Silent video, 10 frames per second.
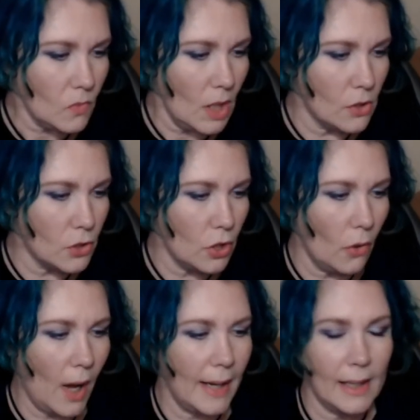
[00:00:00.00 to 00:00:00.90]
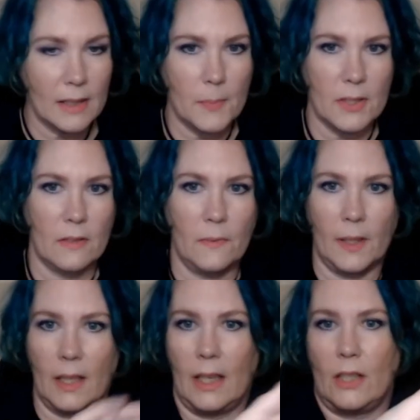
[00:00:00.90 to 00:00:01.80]
So I got the
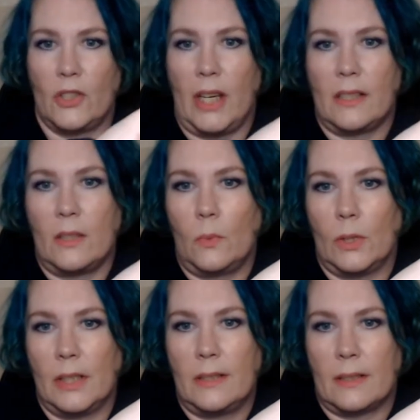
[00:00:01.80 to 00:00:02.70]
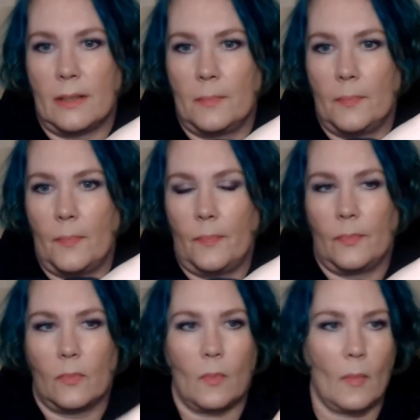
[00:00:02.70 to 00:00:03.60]
Pacifica Enchanted Woods,
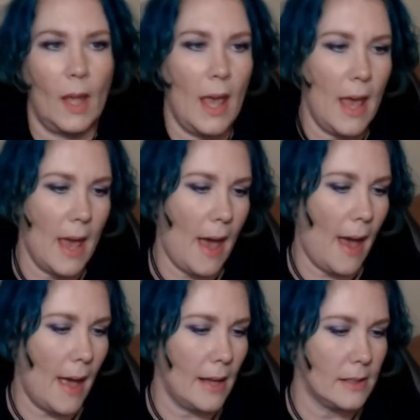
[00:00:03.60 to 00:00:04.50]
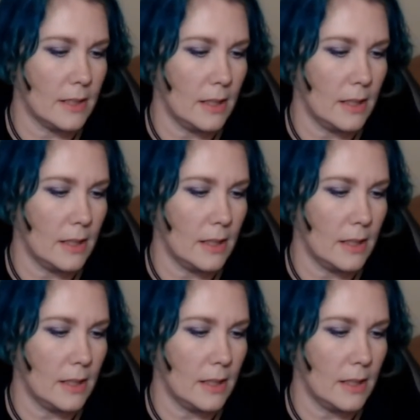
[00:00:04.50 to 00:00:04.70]
and